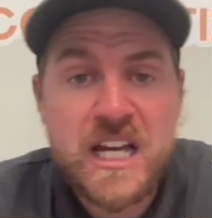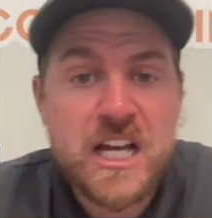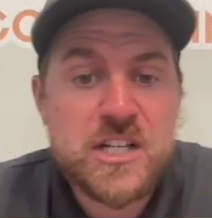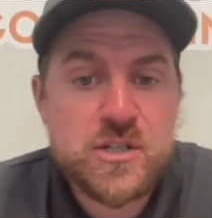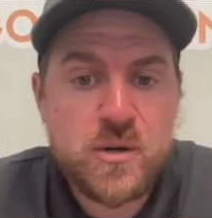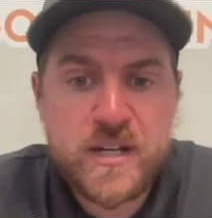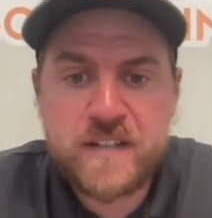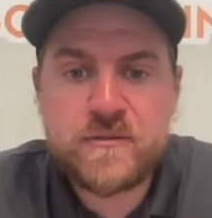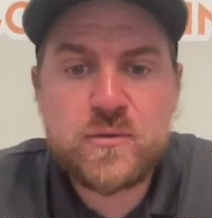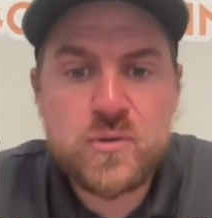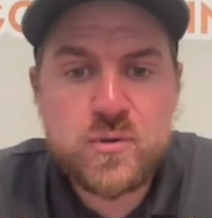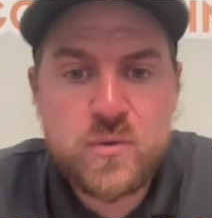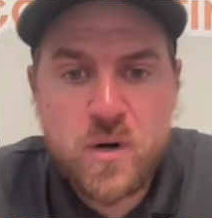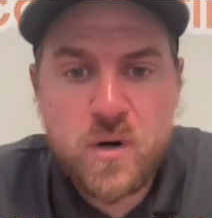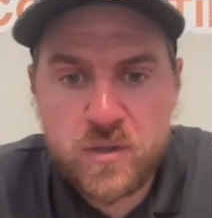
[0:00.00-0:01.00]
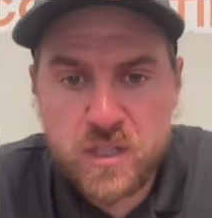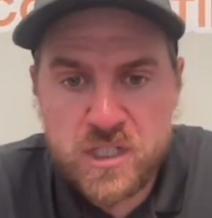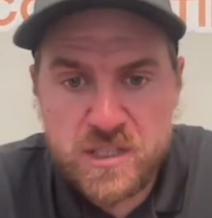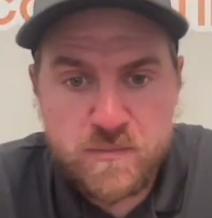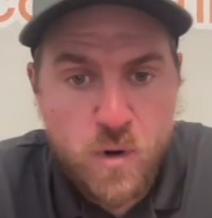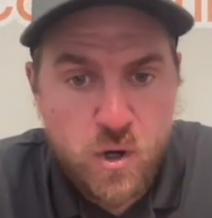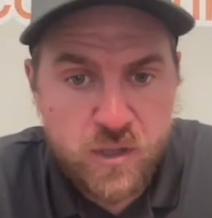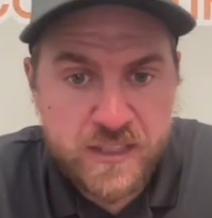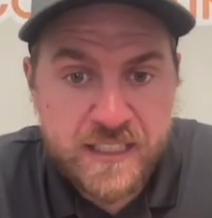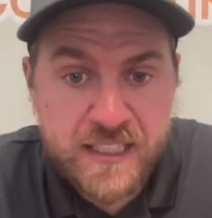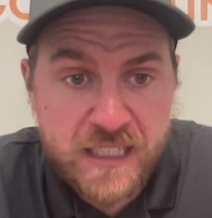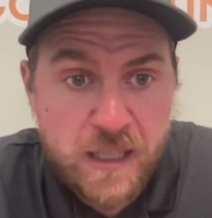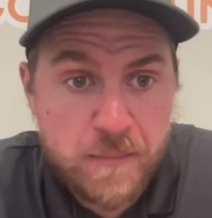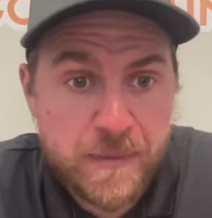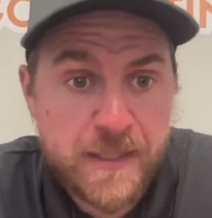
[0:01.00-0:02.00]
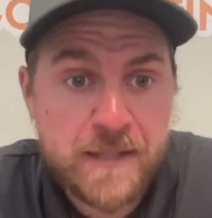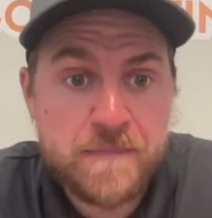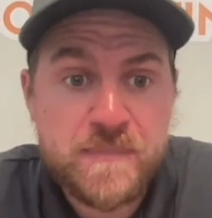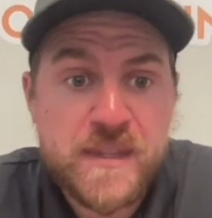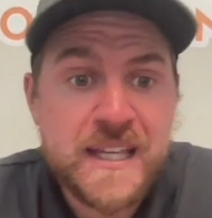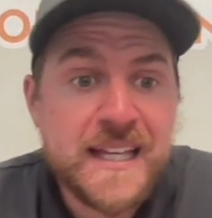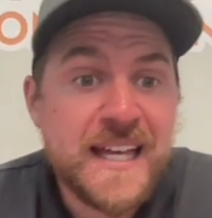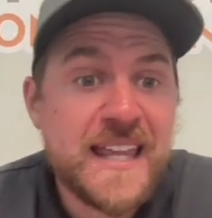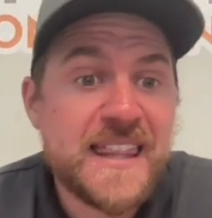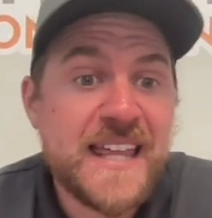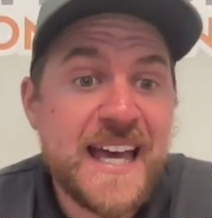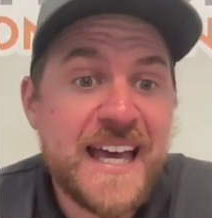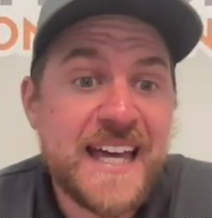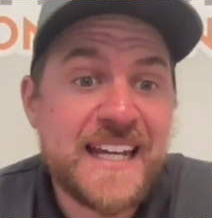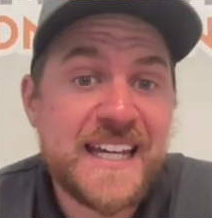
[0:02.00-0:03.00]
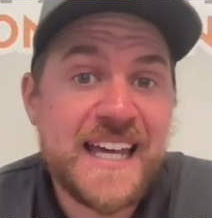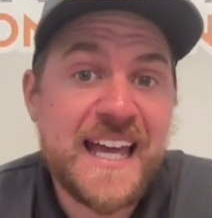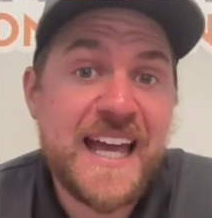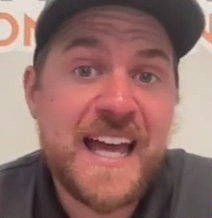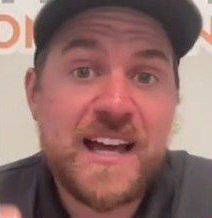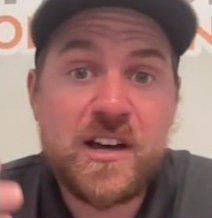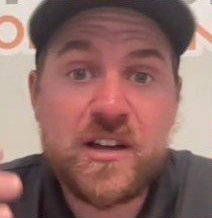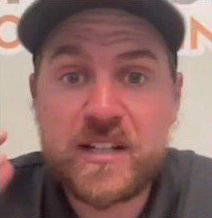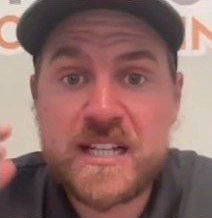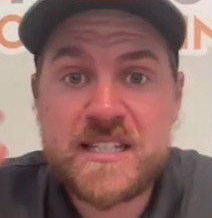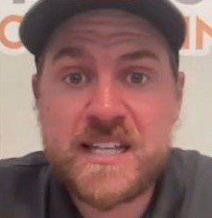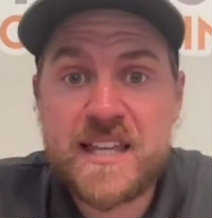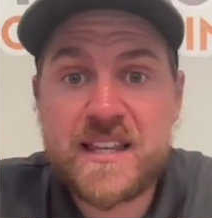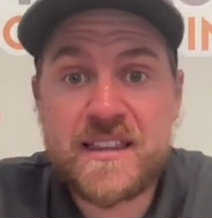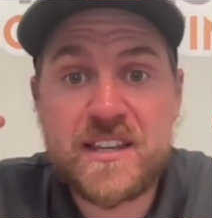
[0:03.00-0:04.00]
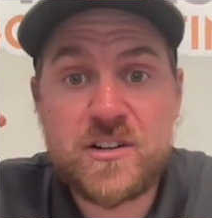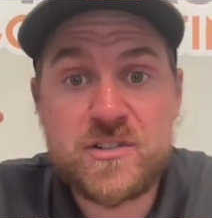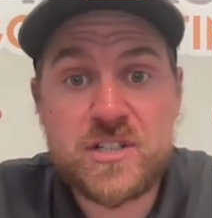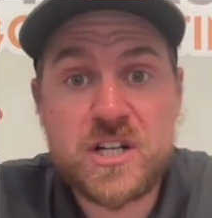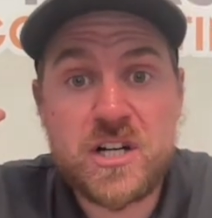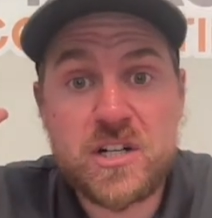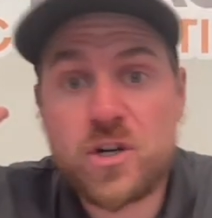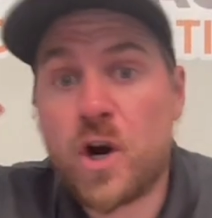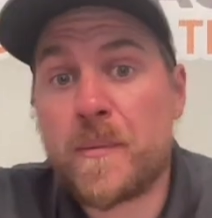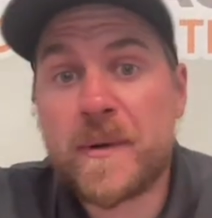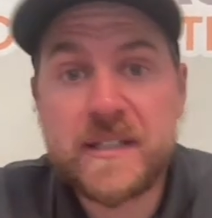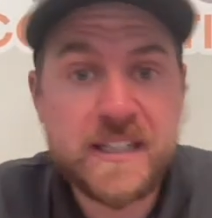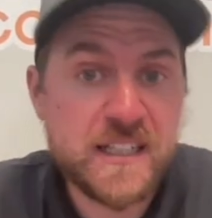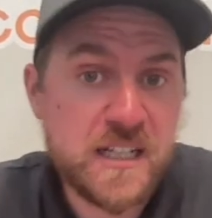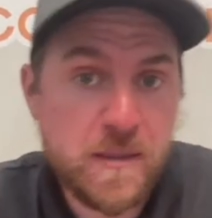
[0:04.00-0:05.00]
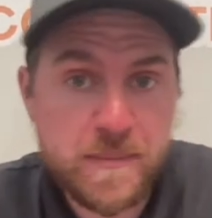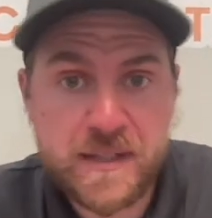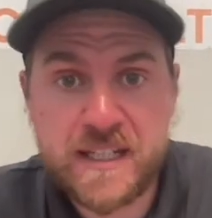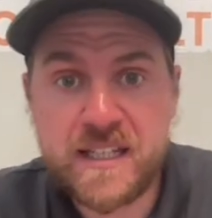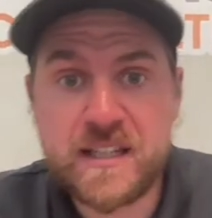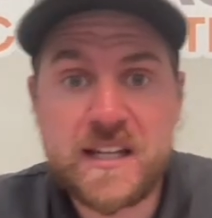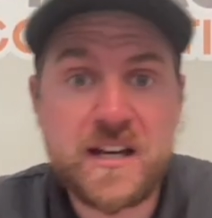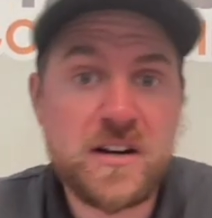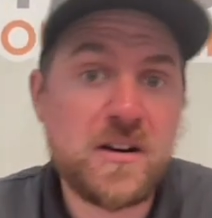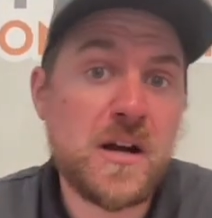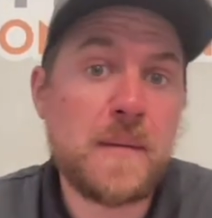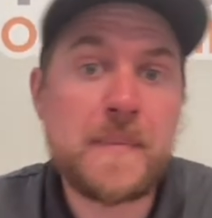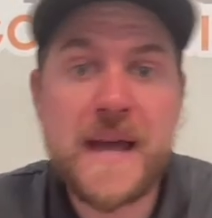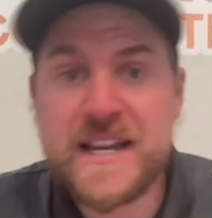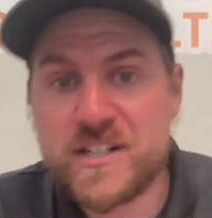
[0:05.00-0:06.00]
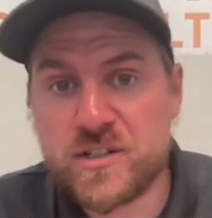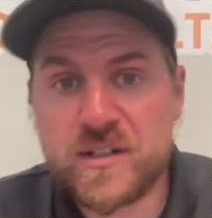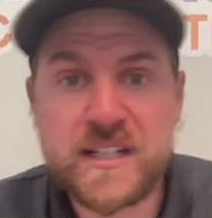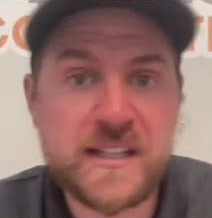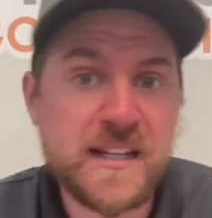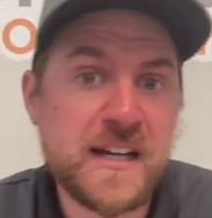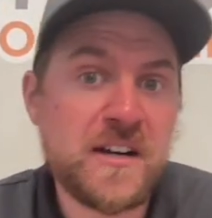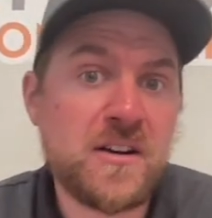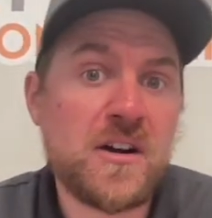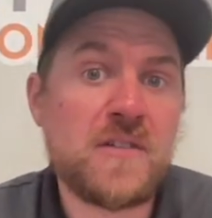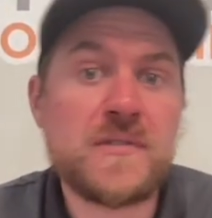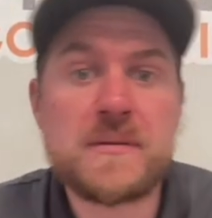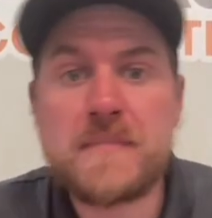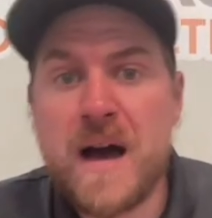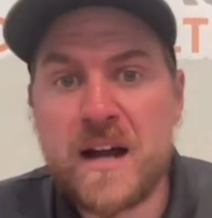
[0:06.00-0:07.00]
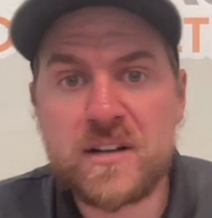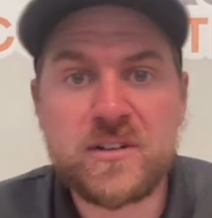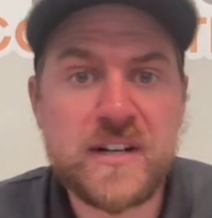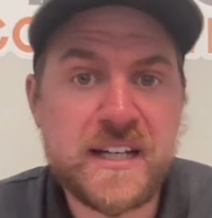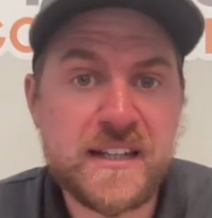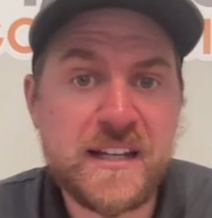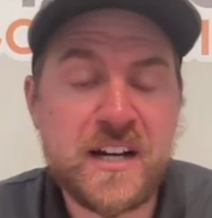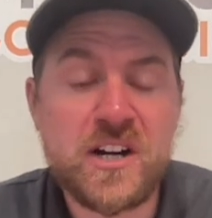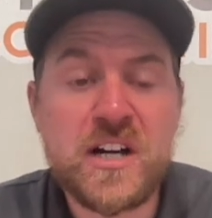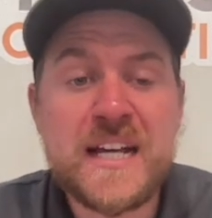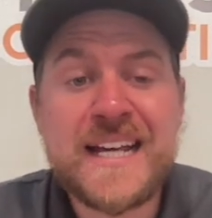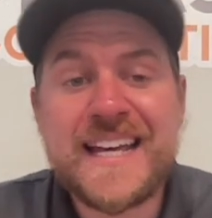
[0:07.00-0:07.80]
So if you do own a small cleaning company, then let's say that there's a carpet cleaning company in there, a painter in there, a remodeler in there.